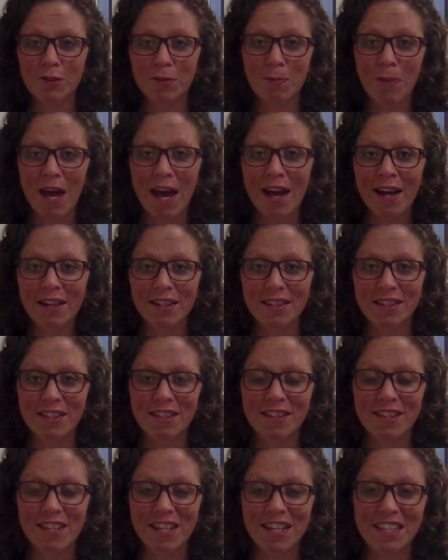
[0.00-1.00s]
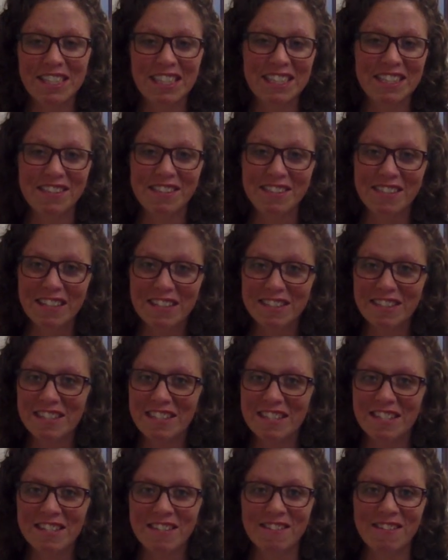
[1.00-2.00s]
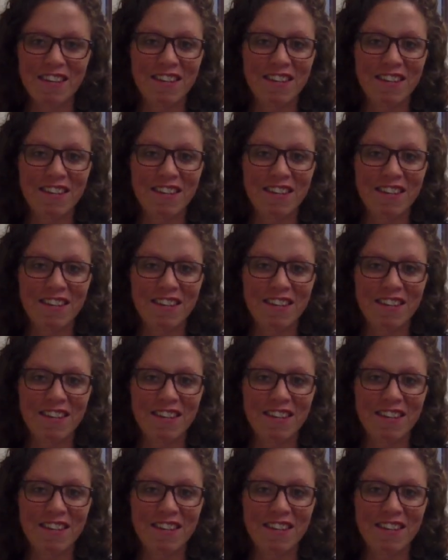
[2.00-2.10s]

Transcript: back to the 1960s